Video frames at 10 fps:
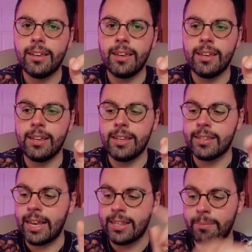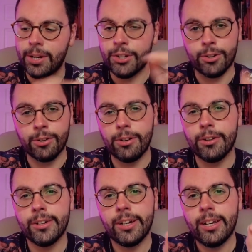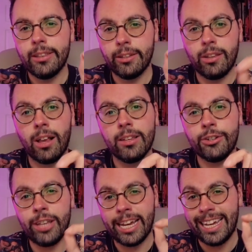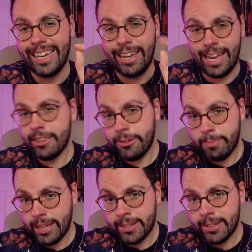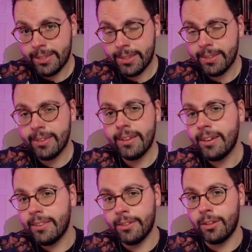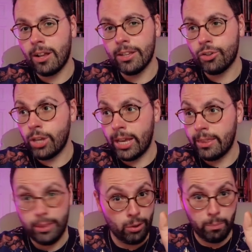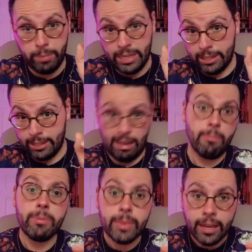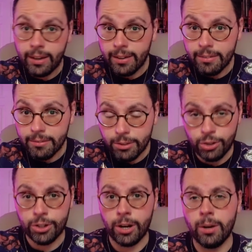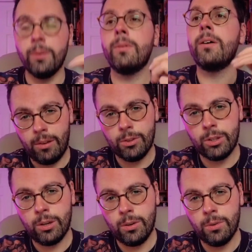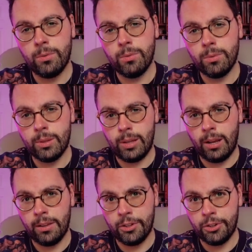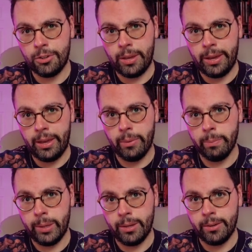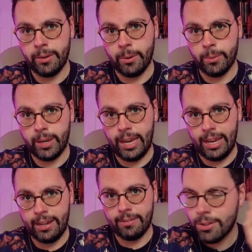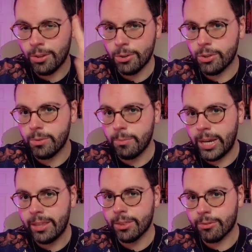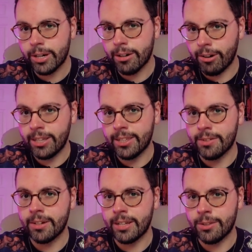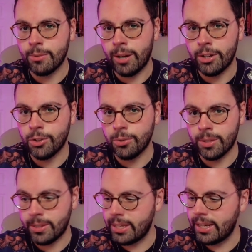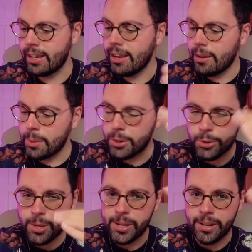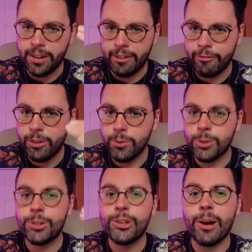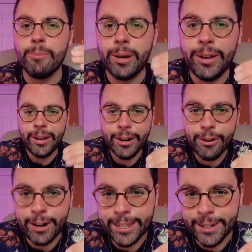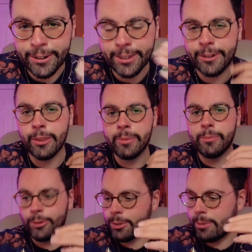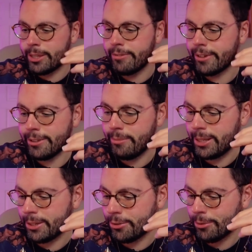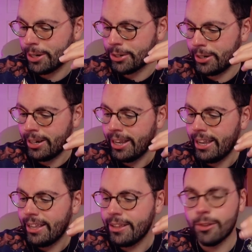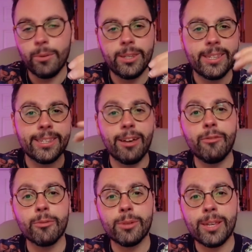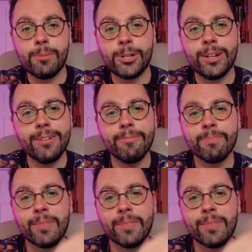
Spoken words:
is, as I mentioned earlier, the knowledge that I can get to places, the knowledge that there'll be something to show, also the knowledge that I'll be okay. So those are the main three criteria as to why I choose a city. But there's a few sub criteria that are a little bit more specific to my situation. The other ones is cell phone reception.